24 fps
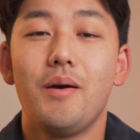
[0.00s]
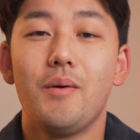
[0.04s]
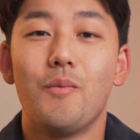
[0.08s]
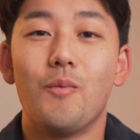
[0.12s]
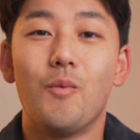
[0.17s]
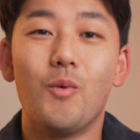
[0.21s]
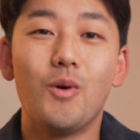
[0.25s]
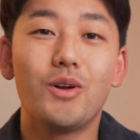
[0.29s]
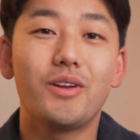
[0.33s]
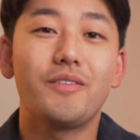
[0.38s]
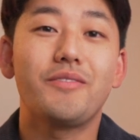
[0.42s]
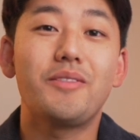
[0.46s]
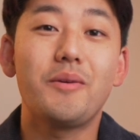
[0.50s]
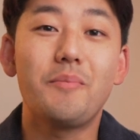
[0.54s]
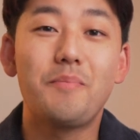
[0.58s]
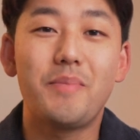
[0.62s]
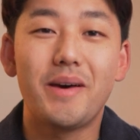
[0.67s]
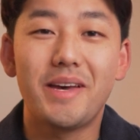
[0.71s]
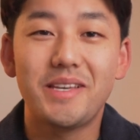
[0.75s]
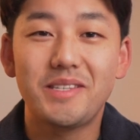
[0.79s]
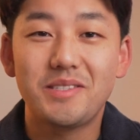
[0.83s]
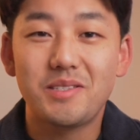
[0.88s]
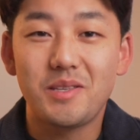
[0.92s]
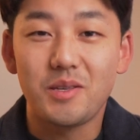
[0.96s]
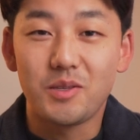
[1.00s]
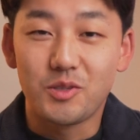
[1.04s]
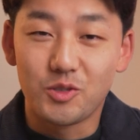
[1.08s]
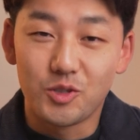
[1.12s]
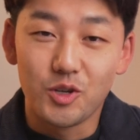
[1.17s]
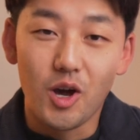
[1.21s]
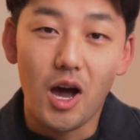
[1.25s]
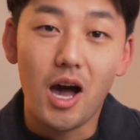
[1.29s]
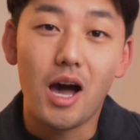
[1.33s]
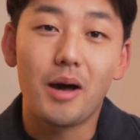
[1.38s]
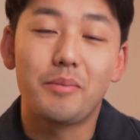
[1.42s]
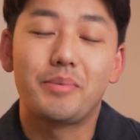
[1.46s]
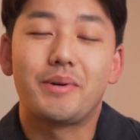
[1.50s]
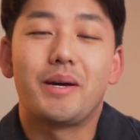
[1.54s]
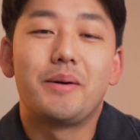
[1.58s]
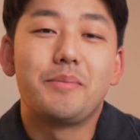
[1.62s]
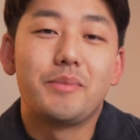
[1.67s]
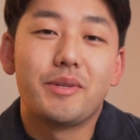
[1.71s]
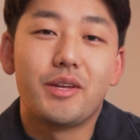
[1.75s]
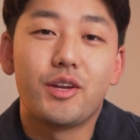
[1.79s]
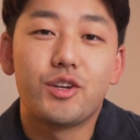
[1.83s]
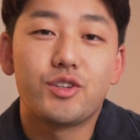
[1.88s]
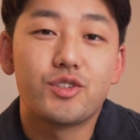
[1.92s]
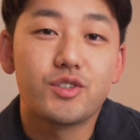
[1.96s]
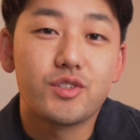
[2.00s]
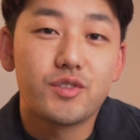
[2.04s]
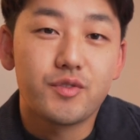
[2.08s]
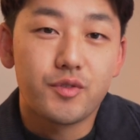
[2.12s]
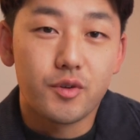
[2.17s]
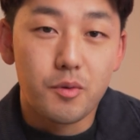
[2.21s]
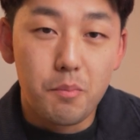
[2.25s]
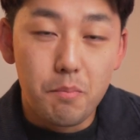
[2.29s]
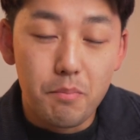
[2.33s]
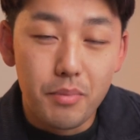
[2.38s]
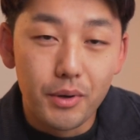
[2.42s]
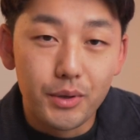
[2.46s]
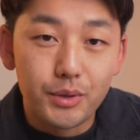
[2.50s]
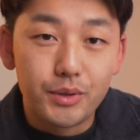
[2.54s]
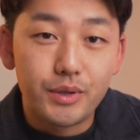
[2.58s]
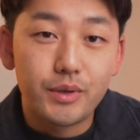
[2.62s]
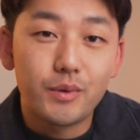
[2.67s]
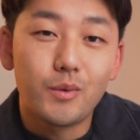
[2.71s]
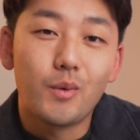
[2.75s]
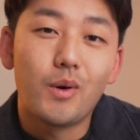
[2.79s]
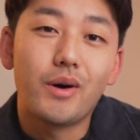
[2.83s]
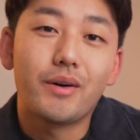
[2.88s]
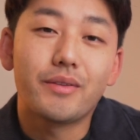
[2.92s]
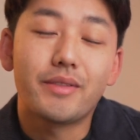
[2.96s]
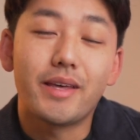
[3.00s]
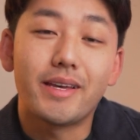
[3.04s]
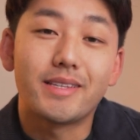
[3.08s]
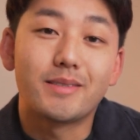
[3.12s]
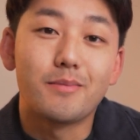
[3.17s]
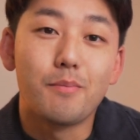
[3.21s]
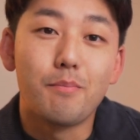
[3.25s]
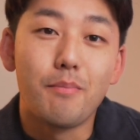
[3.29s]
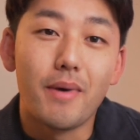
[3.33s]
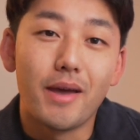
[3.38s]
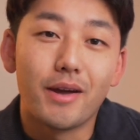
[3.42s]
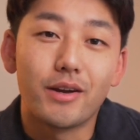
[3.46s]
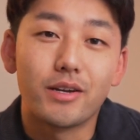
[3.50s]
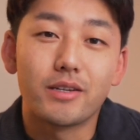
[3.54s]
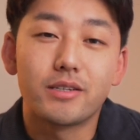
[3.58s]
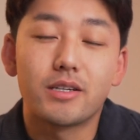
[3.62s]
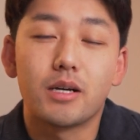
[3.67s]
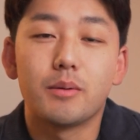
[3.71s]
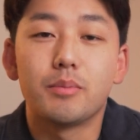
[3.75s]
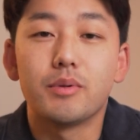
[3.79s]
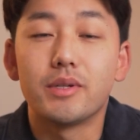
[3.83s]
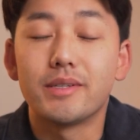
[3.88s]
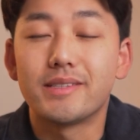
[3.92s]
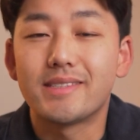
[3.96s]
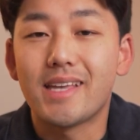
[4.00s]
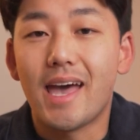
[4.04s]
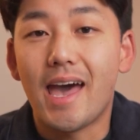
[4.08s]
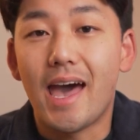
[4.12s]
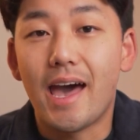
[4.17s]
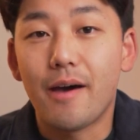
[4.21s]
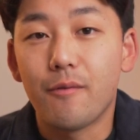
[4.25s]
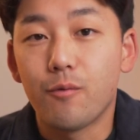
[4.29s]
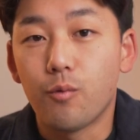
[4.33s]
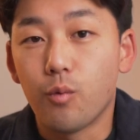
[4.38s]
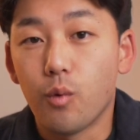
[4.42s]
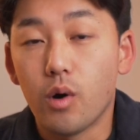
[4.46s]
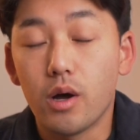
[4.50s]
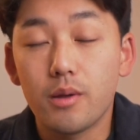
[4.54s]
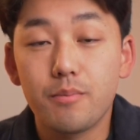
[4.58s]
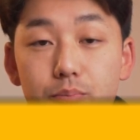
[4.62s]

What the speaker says: One of the best job combinations for building wealth as a married couple is to have one